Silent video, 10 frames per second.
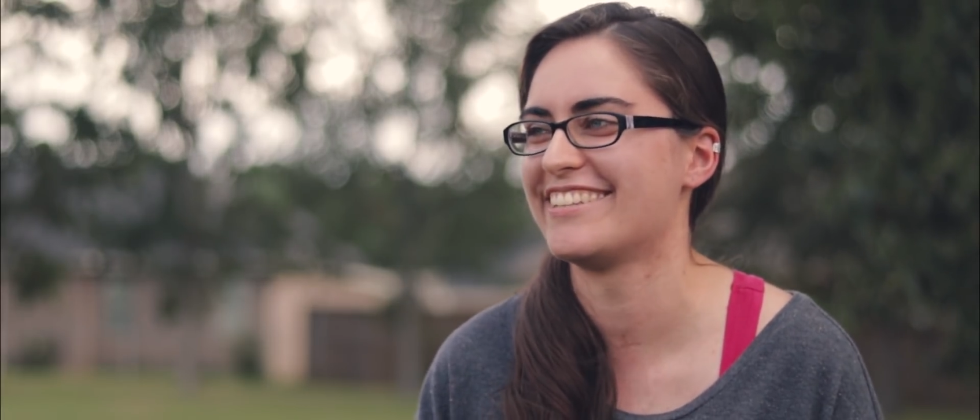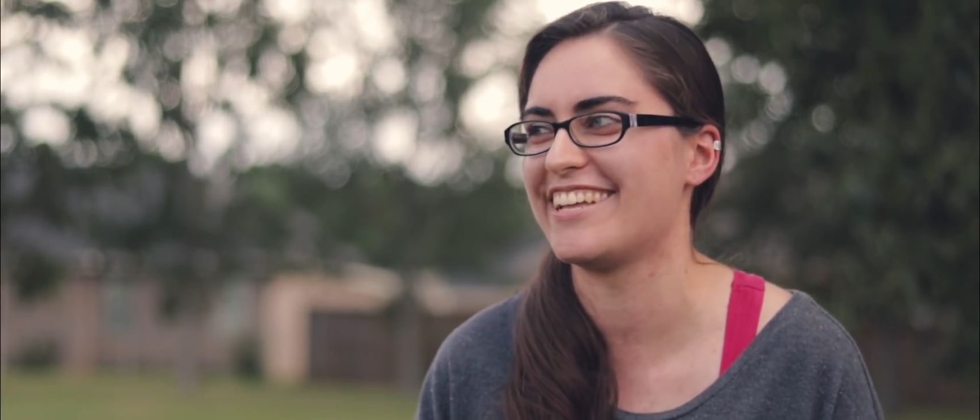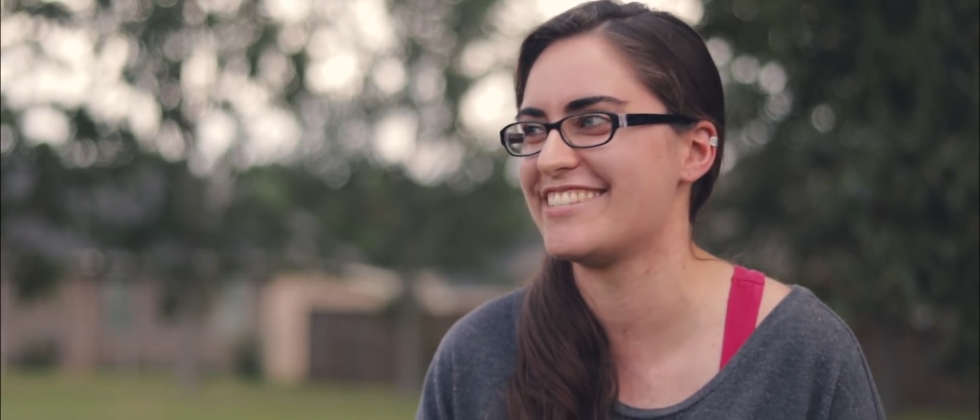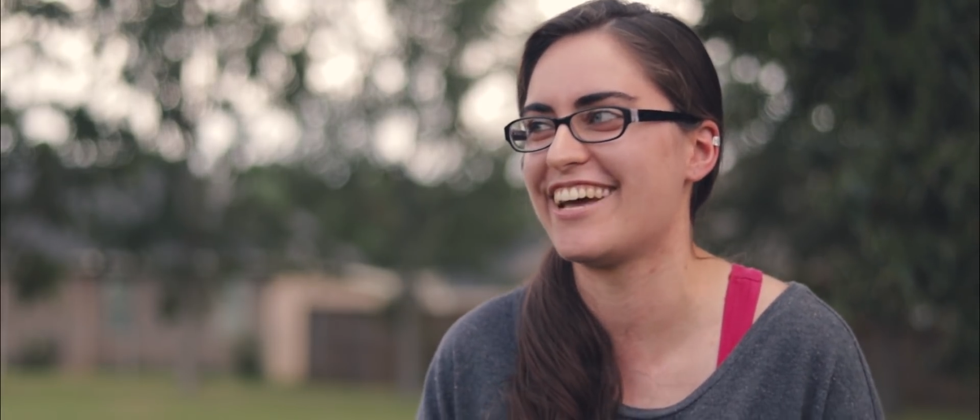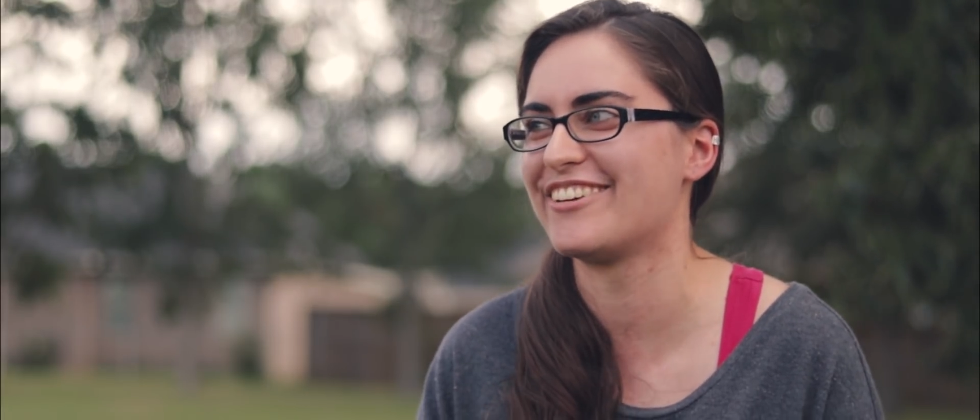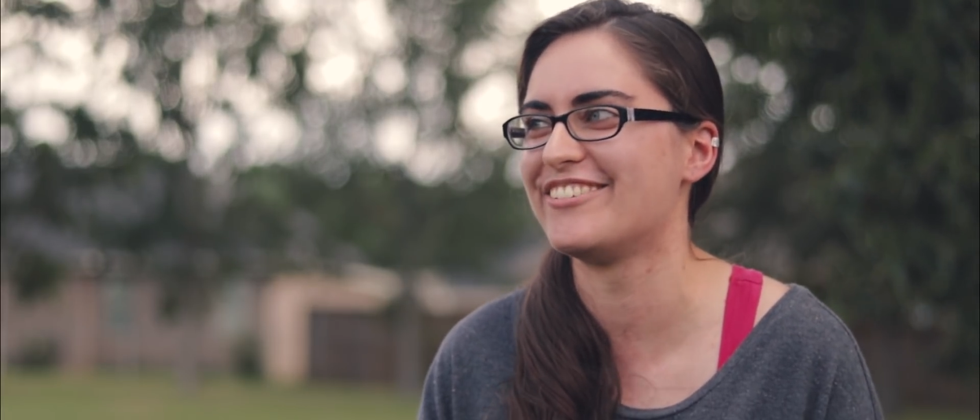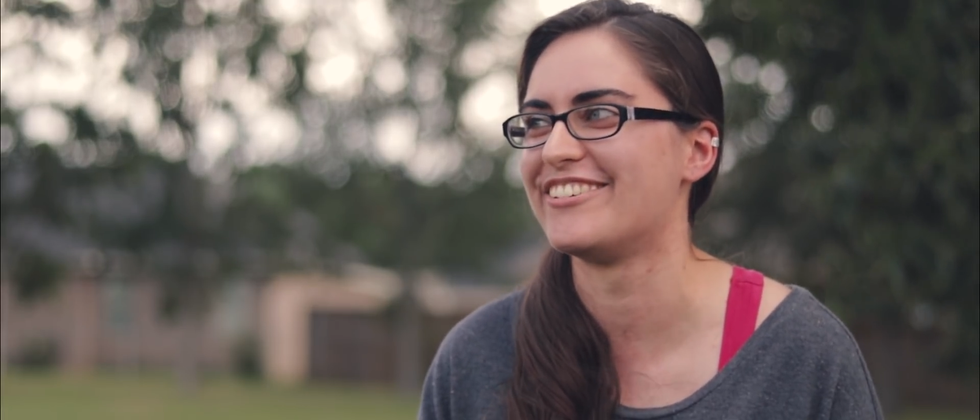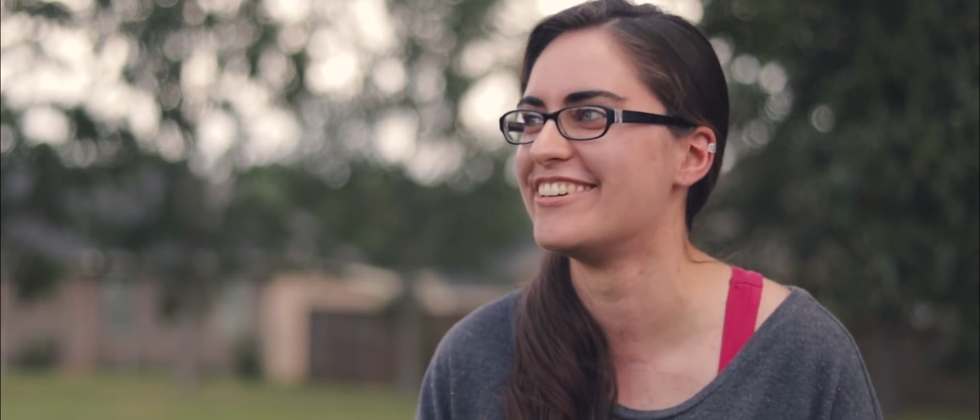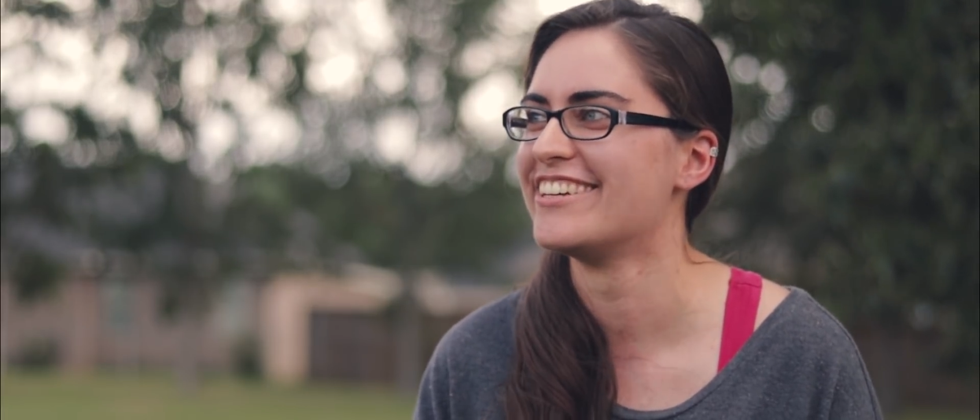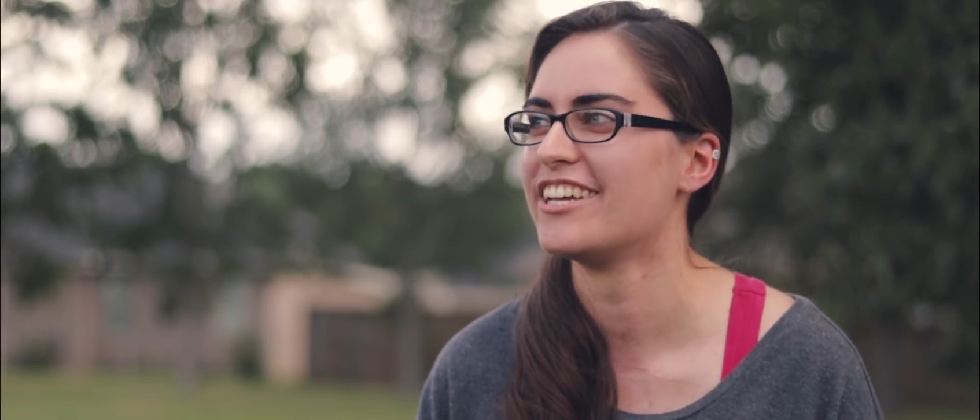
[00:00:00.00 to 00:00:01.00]
That's not cool.
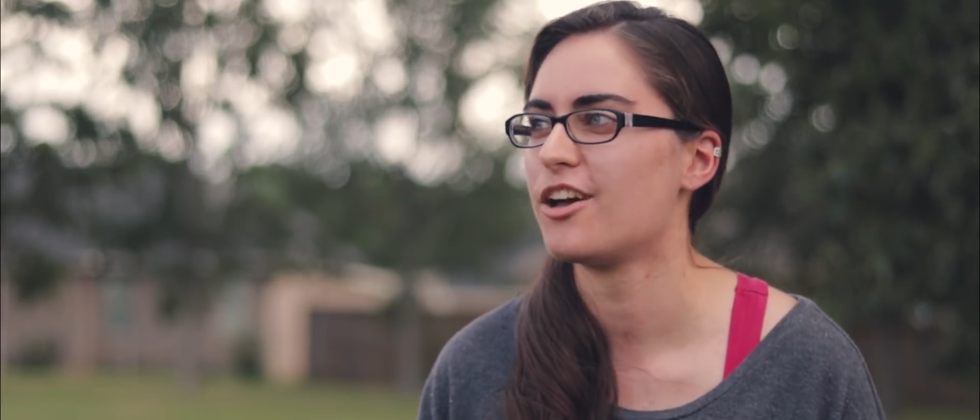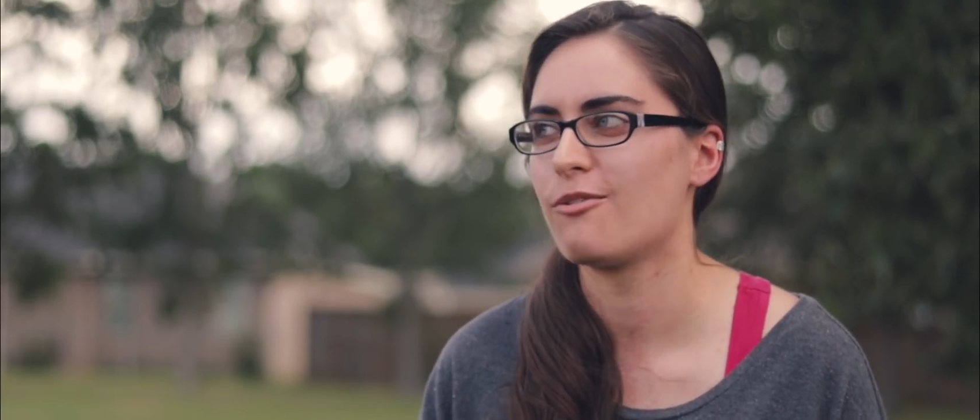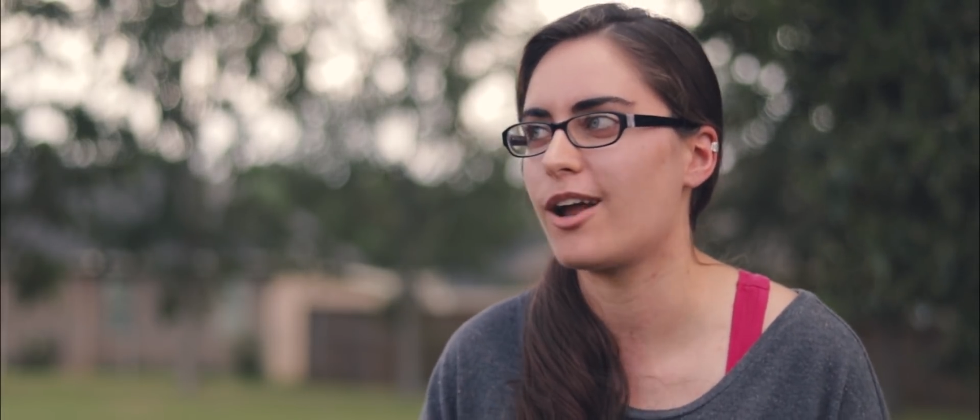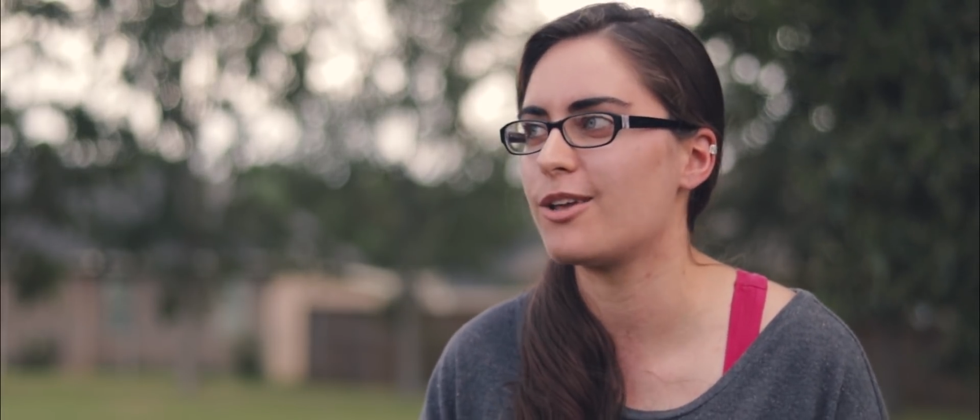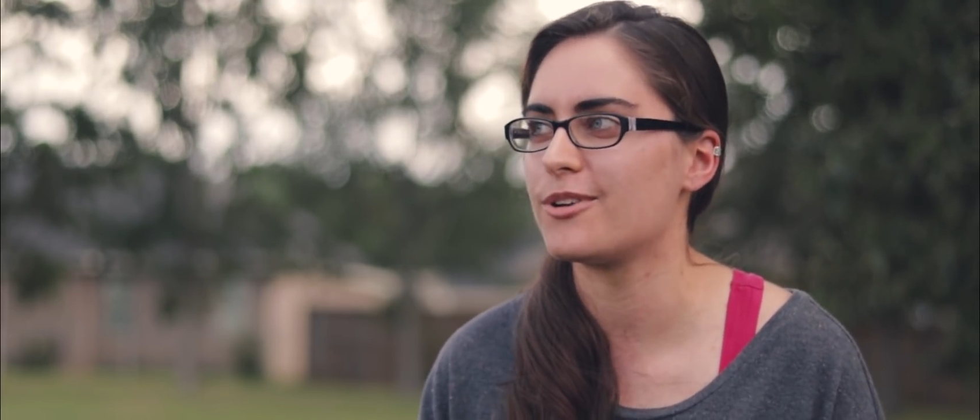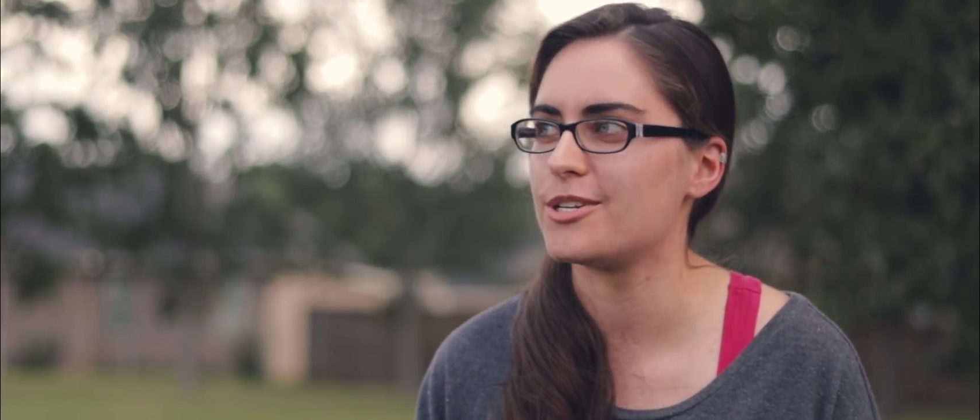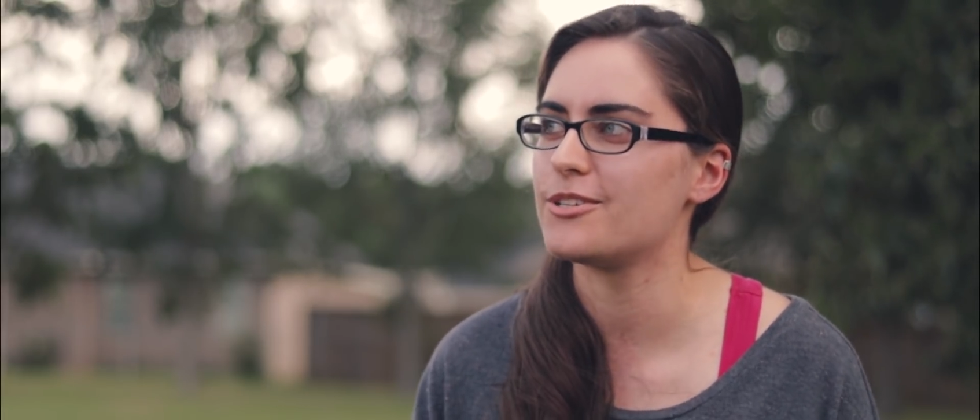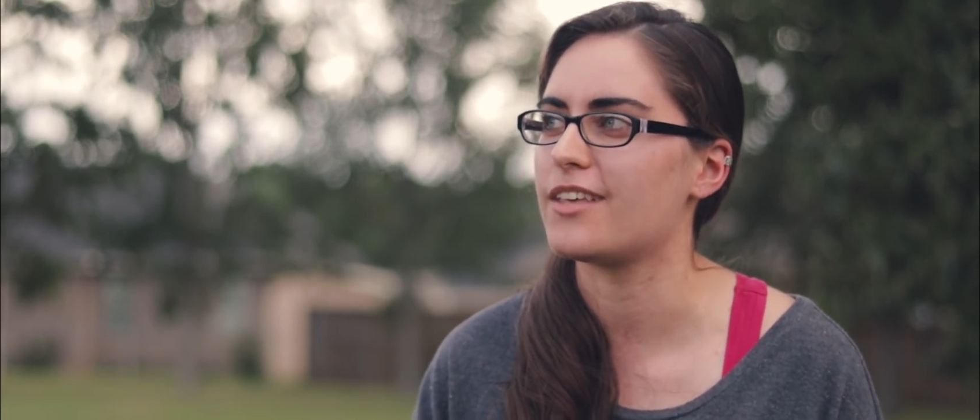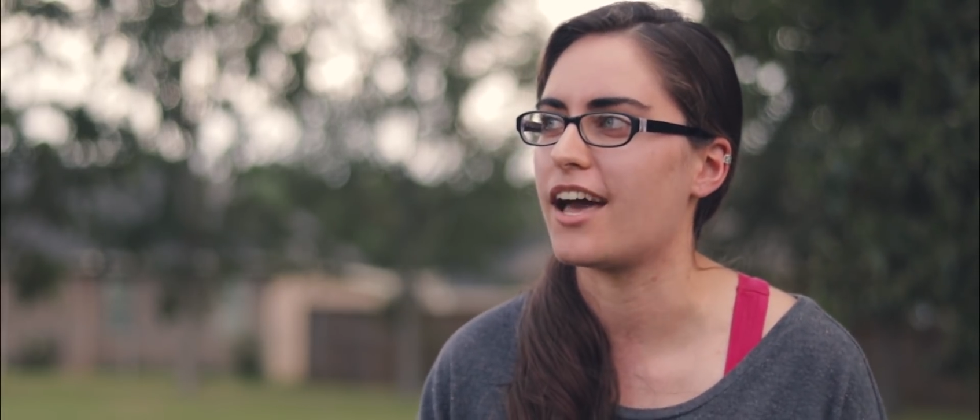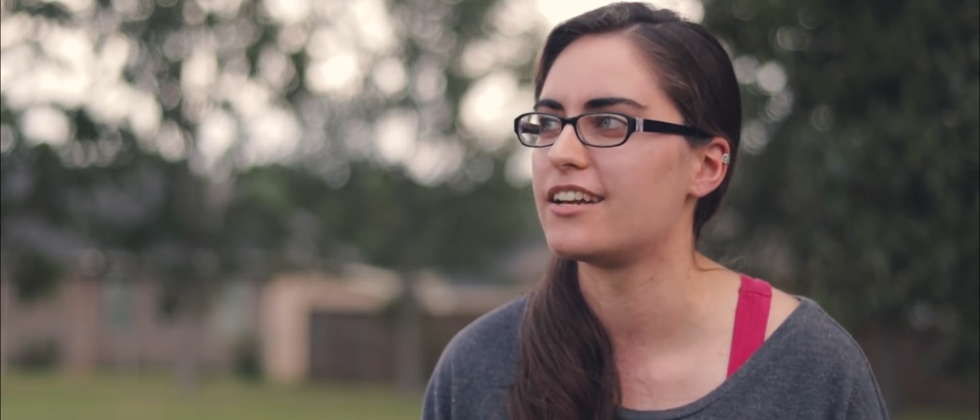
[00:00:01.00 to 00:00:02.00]
Why do you want to
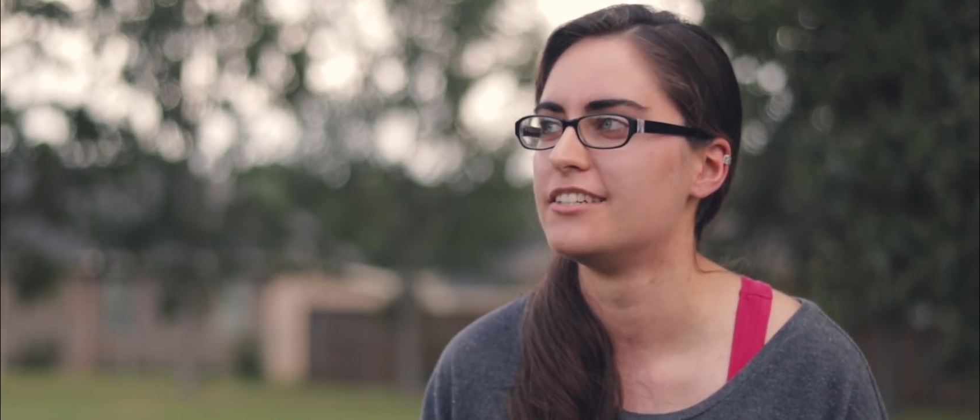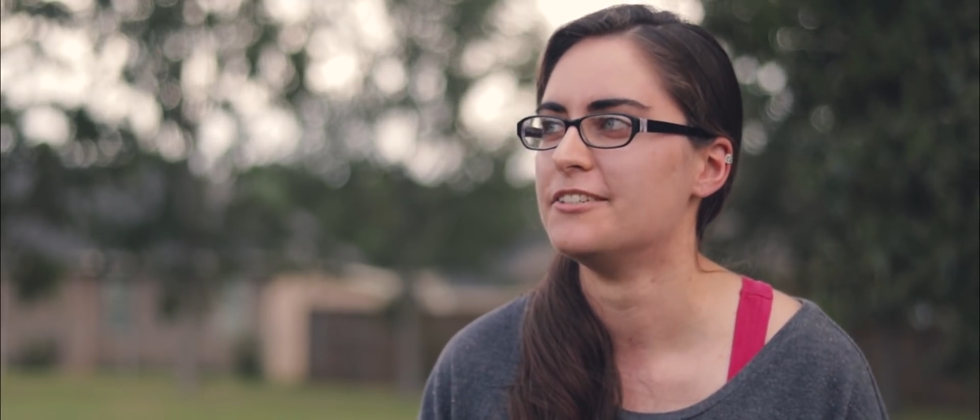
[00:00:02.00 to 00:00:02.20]
do that?